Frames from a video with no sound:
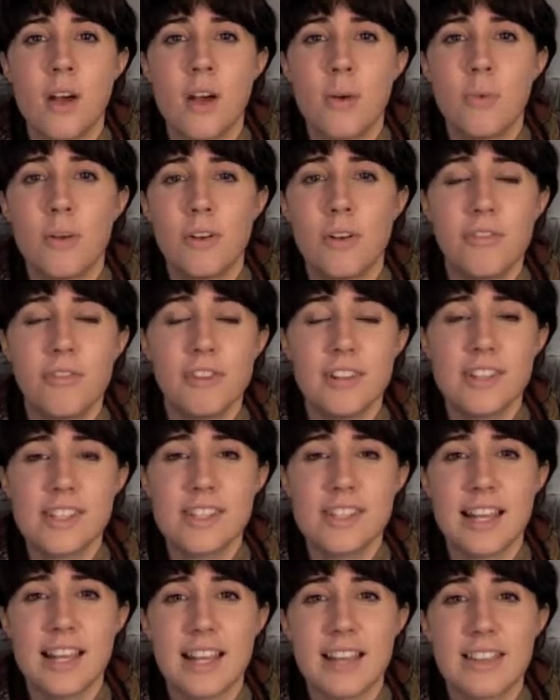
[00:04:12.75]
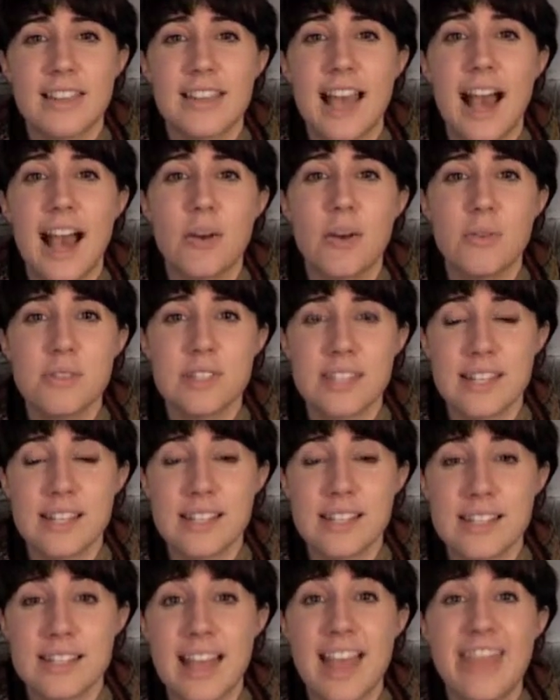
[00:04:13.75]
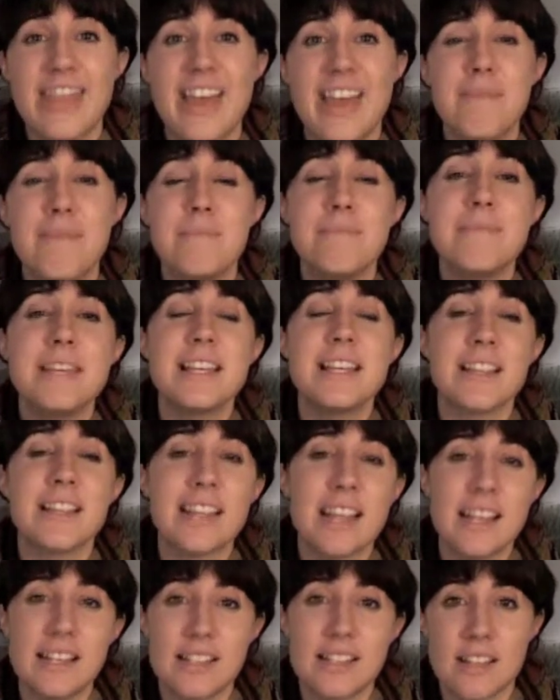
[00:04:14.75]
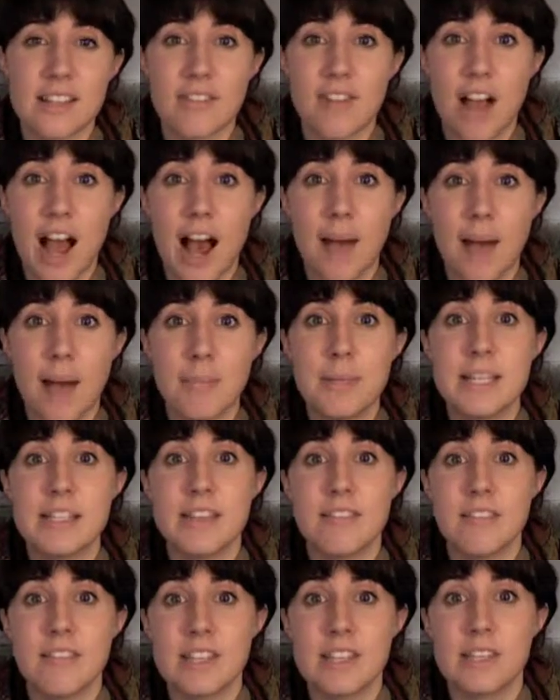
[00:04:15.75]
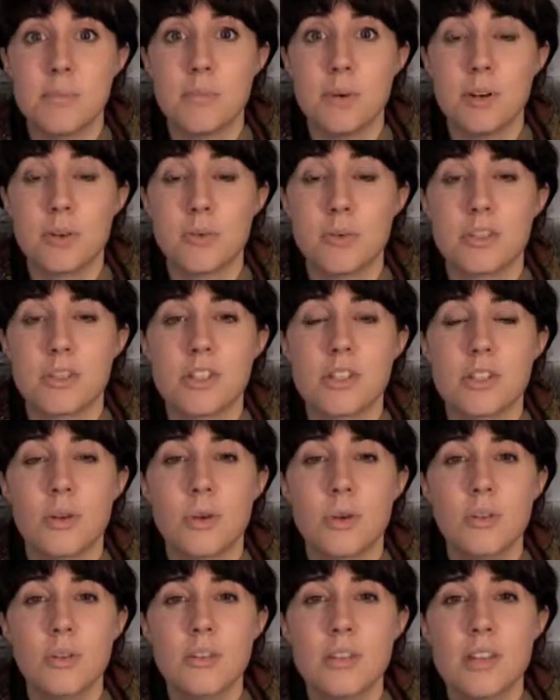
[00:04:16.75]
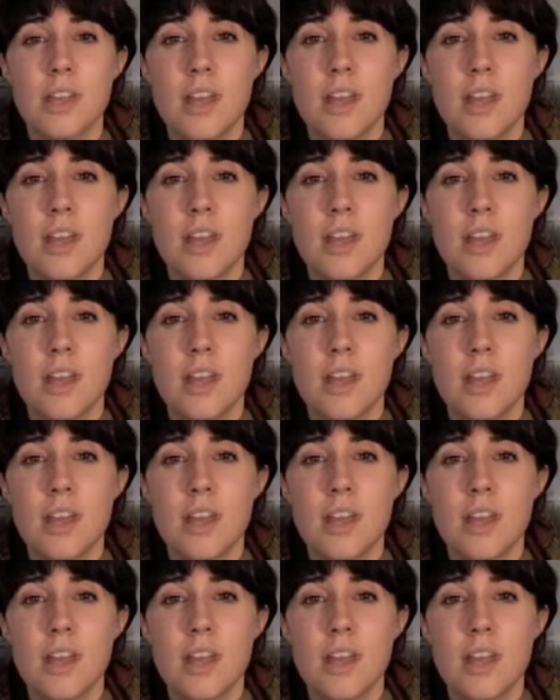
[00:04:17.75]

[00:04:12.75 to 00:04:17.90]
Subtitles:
Well, first thing, thousands and then millions of copies of this book were sold.